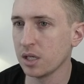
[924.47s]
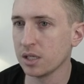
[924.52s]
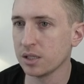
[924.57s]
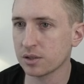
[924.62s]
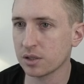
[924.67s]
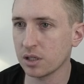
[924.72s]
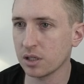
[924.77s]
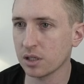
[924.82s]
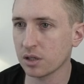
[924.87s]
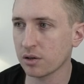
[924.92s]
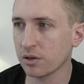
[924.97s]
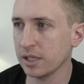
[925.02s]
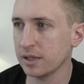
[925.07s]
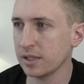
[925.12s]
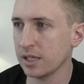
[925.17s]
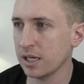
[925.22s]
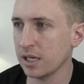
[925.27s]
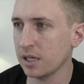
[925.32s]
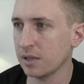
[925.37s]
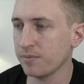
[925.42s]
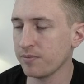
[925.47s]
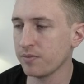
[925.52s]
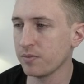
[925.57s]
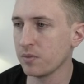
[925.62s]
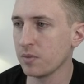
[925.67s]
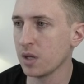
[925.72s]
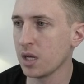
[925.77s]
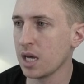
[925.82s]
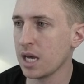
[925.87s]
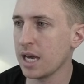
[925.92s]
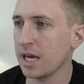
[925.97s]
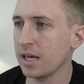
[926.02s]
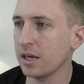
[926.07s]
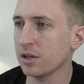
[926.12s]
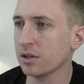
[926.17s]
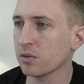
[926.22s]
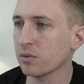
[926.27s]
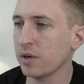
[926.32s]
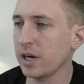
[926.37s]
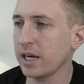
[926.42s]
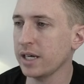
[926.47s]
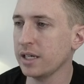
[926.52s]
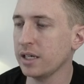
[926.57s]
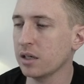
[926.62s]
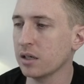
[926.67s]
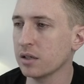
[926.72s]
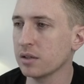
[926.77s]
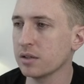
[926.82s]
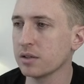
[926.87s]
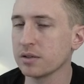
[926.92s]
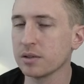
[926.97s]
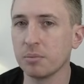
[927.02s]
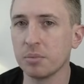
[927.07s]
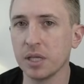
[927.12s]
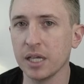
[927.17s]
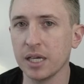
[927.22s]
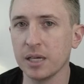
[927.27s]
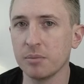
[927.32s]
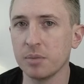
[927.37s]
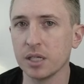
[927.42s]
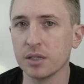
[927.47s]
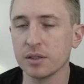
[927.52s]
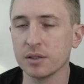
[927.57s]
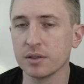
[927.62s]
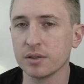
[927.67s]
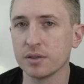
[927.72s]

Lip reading: It's going to create that. And on the right here, there's a play button.